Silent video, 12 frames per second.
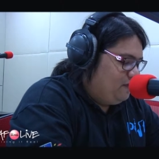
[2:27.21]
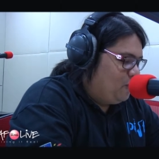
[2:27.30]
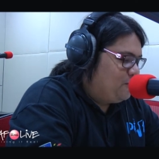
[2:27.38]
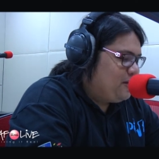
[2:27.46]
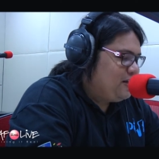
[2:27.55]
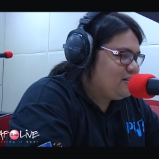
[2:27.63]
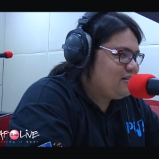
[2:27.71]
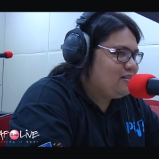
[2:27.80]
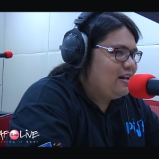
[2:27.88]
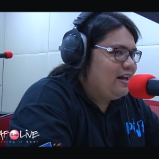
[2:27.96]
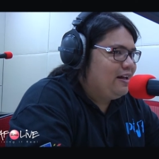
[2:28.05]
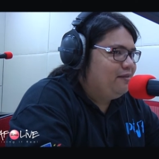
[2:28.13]
for me,
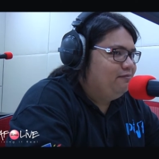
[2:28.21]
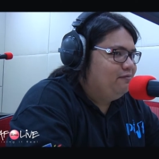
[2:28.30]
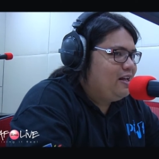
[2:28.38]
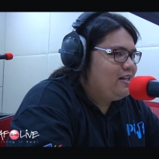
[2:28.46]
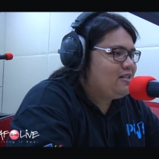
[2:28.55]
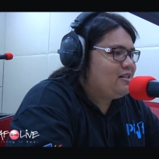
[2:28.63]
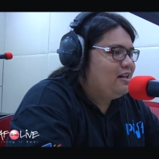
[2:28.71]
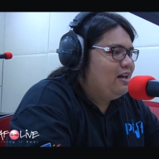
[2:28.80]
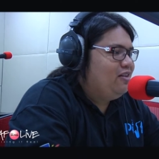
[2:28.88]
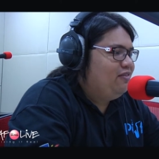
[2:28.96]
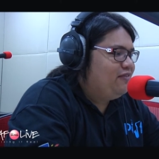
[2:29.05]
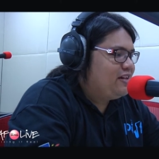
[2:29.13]
it's like it's
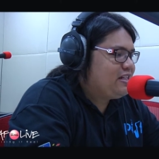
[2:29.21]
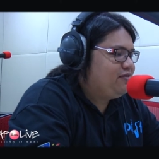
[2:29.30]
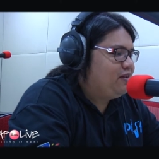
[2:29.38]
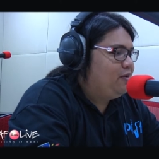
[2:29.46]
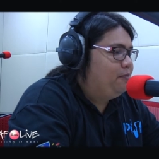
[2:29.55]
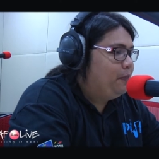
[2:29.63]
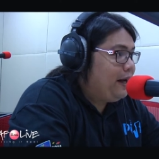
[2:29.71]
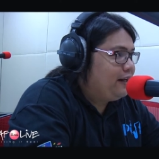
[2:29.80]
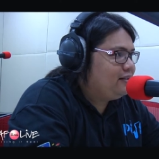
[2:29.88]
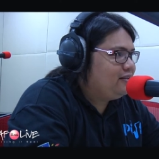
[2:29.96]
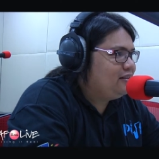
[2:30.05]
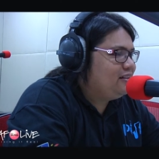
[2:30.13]
another festival, but
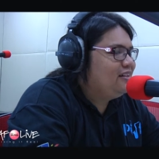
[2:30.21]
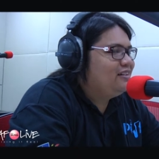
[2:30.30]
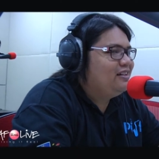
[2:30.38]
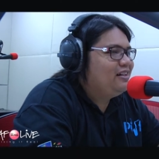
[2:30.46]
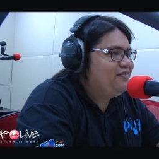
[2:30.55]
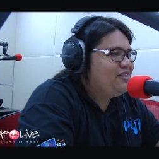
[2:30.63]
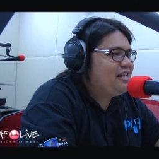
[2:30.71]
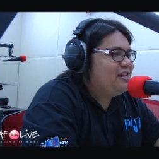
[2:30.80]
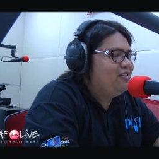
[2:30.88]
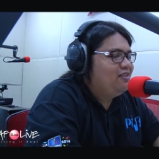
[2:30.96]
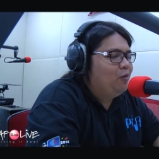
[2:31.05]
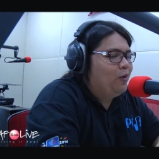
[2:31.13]
the difference
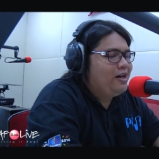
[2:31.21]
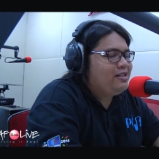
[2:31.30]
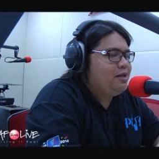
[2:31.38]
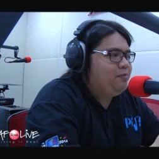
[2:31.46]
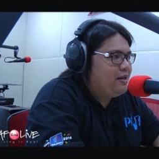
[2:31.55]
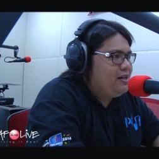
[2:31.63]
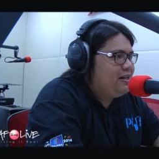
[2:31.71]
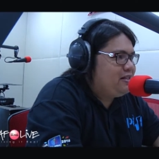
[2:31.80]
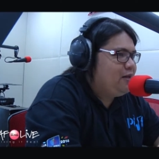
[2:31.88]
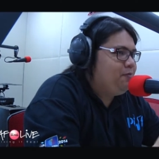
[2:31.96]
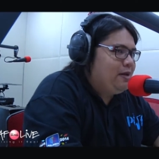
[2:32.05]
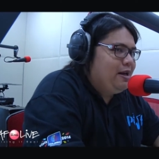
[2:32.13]
that one is in,
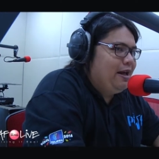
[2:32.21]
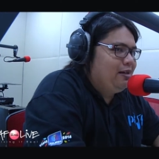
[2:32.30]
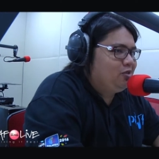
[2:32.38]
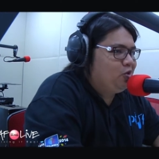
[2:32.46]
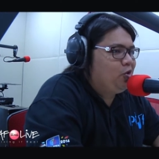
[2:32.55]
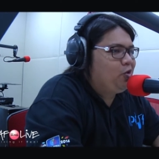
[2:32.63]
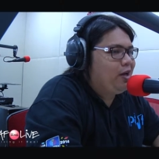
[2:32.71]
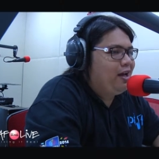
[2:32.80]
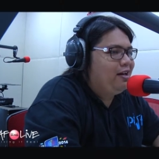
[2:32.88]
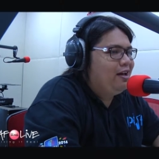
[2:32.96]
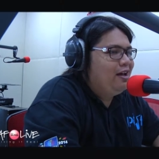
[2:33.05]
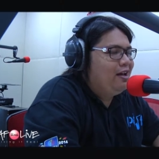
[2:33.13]
it's in Penang, so you
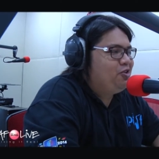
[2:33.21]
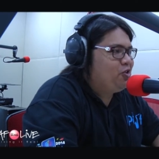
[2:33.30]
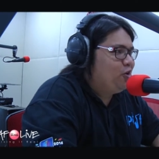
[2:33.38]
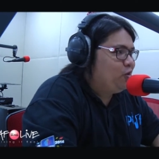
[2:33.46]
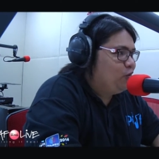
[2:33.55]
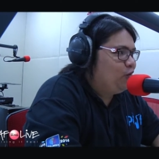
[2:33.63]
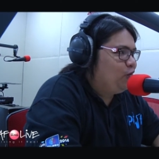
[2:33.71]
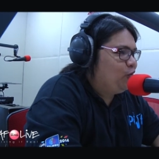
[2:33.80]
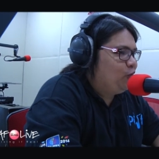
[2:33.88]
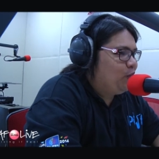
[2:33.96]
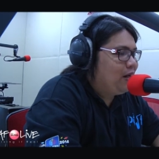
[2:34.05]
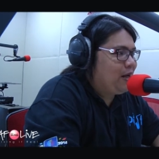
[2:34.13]
can enjoy good
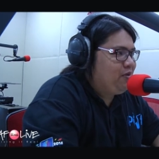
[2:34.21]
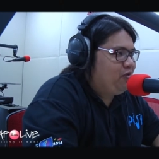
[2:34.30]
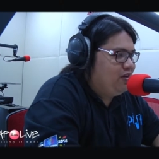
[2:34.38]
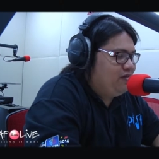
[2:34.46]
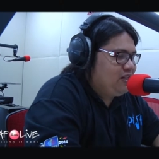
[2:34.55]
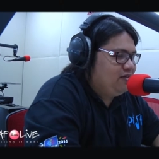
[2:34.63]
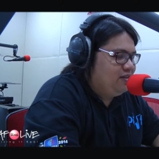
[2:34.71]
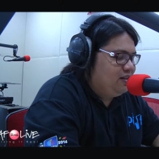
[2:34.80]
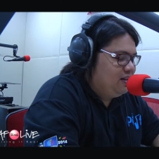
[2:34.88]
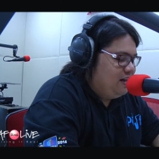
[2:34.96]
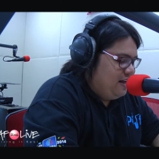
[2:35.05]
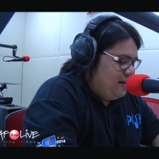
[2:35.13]
food while coming for the
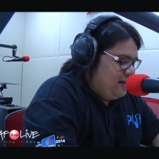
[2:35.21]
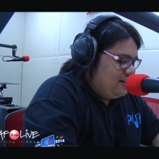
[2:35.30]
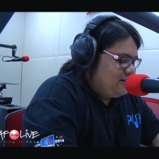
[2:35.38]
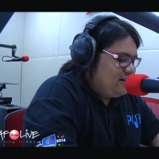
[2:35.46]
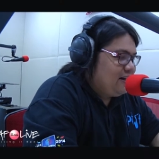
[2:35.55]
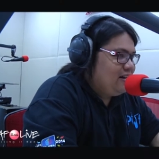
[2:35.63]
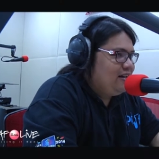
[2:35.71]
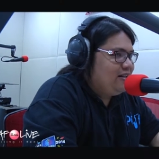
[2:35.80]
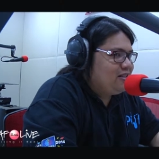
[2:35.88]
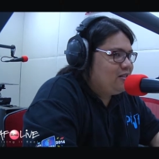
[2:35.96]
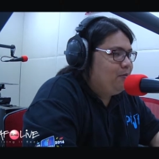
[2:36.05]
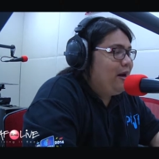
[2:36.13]
festival.
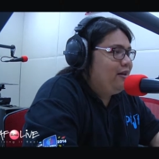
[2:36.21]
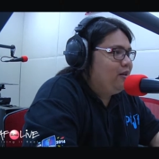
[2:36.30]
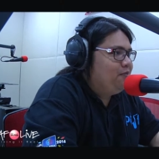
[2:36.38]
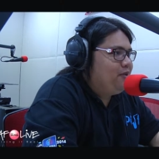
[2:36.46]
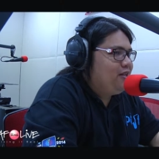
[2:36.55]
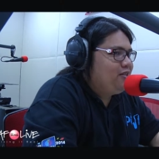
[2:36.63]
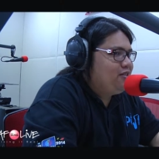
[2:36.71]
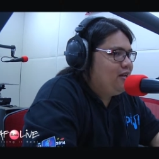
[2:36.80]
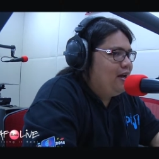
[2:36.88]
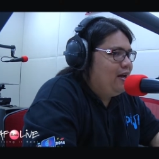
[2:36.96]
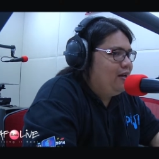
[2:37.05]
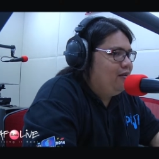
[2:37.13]
Secondly, it's by the beach
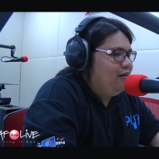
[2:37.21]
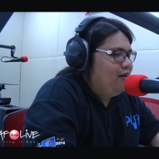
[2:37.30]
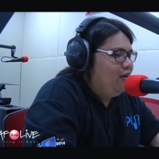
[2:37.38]
and